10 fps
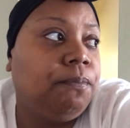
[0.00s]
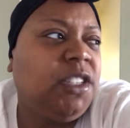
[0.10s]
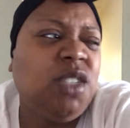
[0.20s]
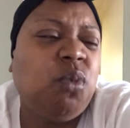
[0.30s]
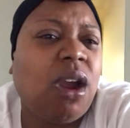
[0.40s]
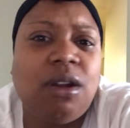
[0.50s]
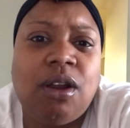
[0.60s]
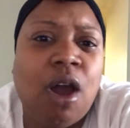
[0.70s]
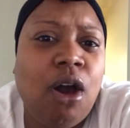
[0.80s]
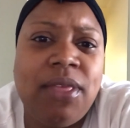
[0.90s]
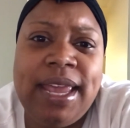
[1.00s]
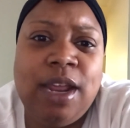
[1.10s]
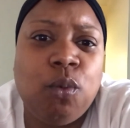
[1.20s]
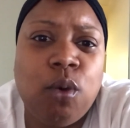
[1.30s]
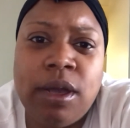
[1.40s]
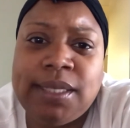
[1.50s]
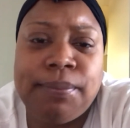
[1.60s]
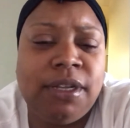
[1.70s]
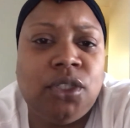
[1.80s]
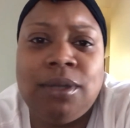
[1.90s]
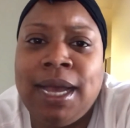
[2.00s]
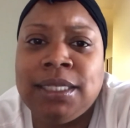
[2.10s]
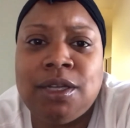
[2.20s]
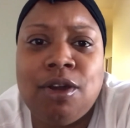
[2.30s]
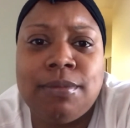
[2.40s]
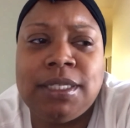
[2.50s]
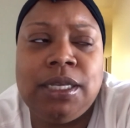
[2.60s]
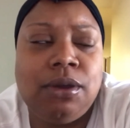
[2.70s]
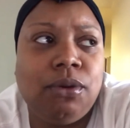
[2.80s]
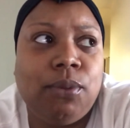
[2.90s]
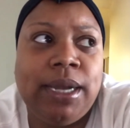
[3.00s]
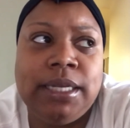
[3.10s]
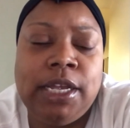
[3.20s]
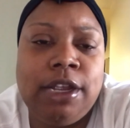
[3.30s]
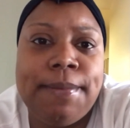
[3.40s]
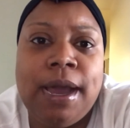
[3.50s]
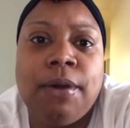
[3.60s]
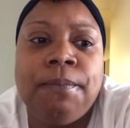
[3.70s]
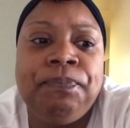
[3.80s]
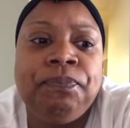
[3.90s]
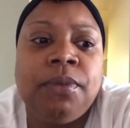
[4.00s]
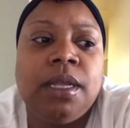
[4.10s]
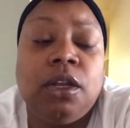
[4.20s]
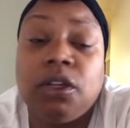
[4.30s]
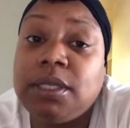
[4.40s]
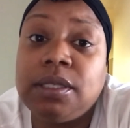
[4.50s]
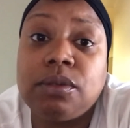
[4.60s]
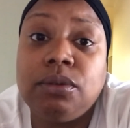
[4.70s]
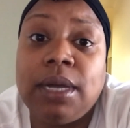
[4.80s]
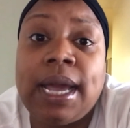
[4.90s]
just working on all that at once. And plus, you guys know I'm still waiting to hear about nursing school.